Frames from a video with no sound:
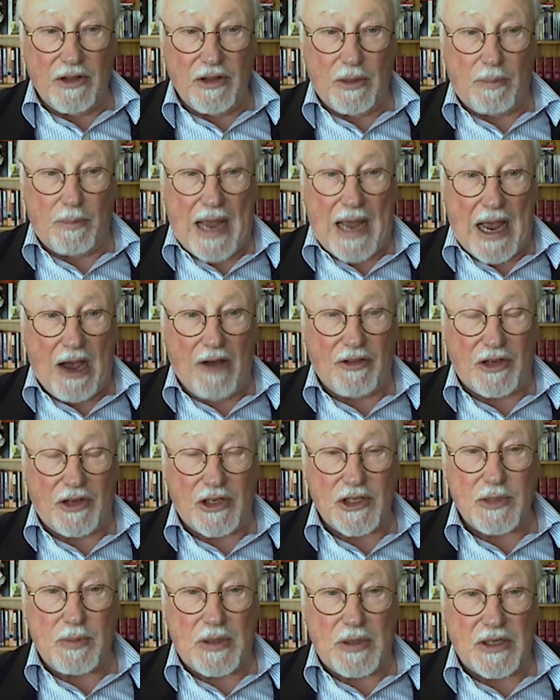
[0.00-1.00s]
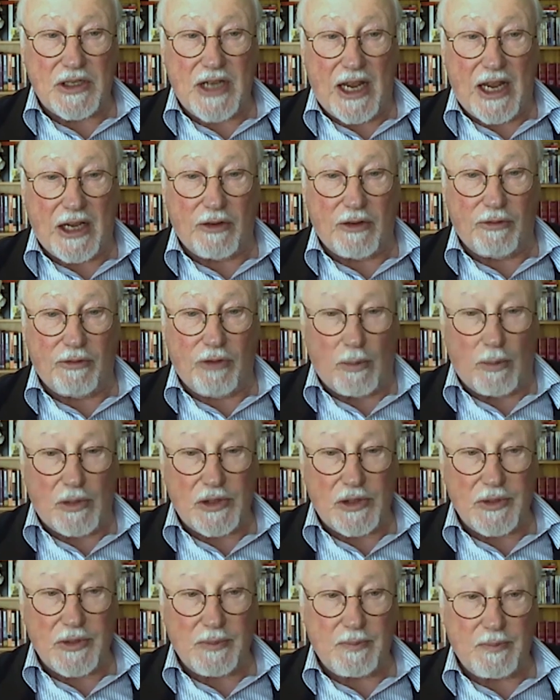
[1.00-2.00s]
the power that has been taken from
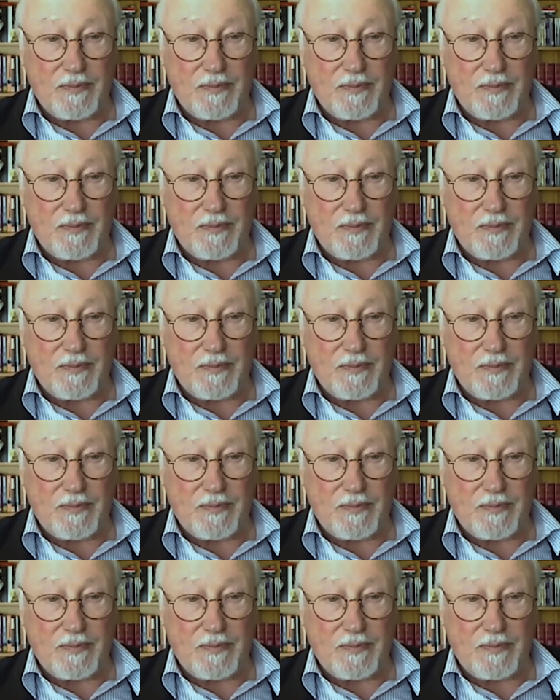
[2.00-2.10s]
us.